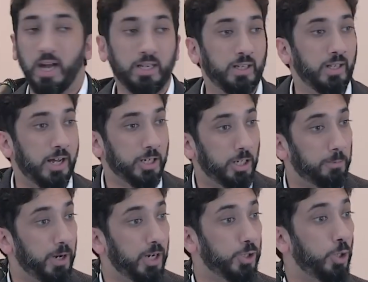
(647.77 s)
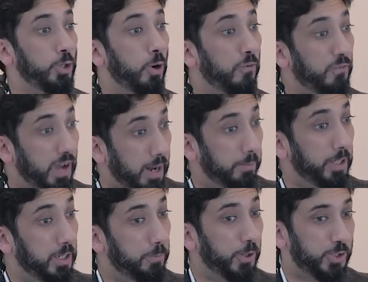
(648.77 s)
and a lot of the pressure your
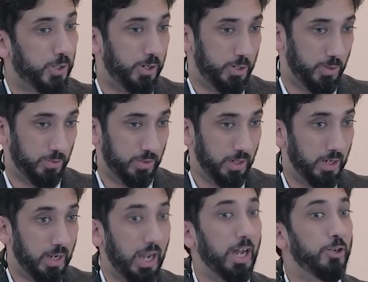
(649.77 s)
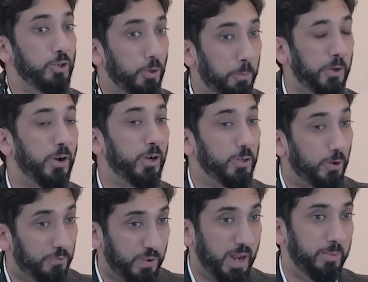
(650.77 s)
family puts on you, and you put on your
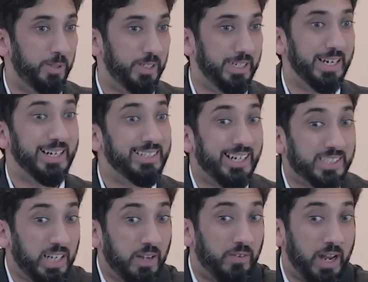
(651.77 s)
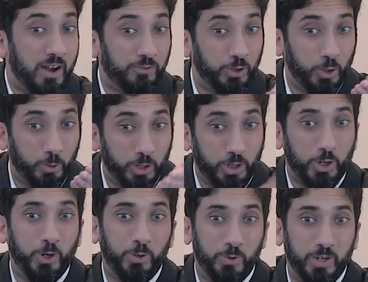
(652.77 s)
family, doesn't even have to do with
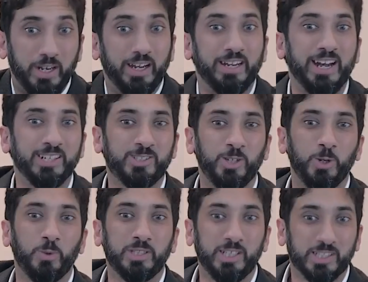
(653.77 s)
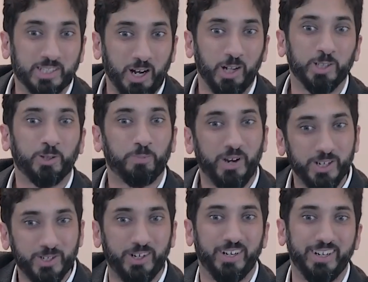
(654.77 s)
you. It has to do with this cult
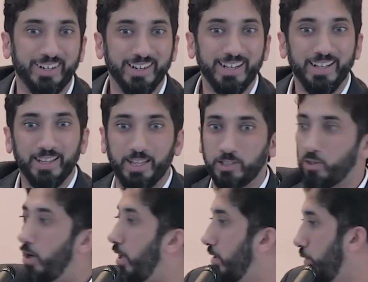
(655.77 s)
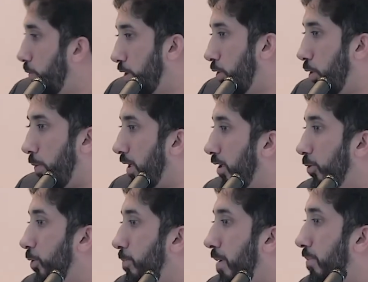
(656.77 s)
pressure that's on you, and you don't want to
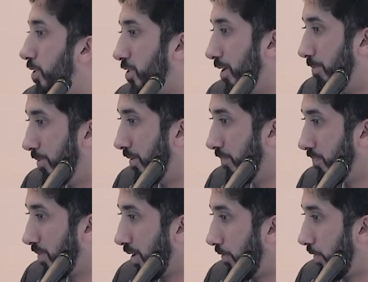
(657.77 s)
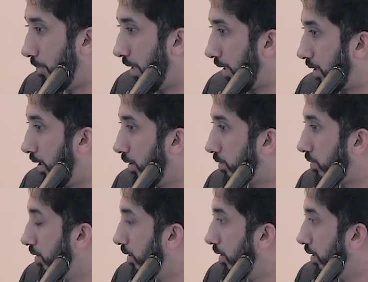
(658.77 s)
lose membership from that
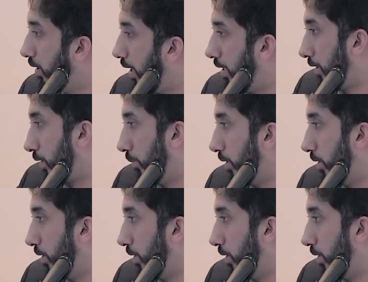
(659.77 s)
cult. And as a